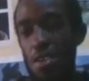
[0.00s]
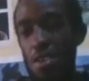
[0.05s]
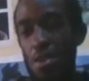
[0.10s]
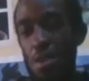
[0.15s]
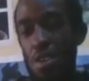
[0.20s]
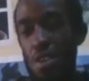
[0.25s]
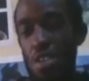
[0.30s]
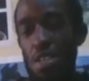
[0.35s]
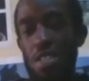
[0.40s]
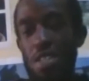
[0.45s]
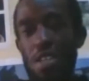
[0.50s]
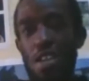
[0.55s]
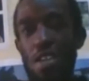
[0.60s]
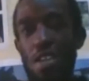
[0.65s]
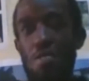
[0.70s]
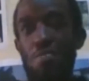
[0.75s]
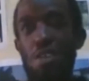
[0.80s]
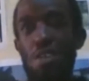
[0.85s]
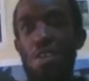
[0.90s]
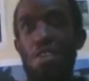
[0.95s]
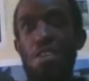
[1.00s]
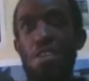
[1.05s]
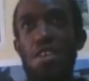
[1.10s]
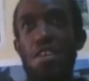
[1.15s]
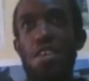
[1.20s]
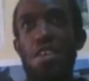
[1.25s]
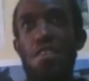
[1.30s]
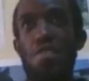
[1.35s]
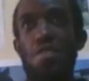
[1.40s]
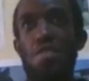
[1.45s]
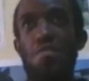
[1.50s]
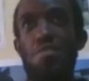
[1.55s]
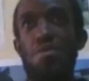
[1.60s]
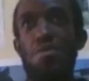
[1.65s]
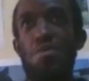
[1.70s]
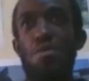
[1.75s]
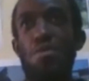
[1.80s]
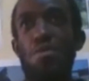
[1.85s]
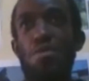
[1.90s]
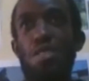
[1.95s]
You understand? But
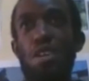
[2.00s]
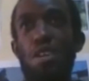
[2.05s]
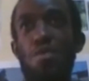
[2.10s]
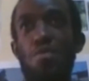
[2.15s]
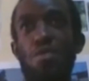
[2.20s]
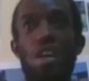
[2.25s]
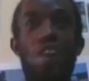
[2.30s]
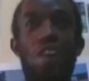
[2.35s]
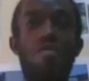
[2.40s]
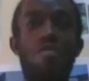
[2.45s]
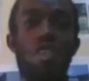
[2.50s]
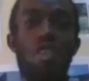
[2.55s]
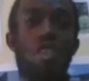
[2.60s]
the producer would have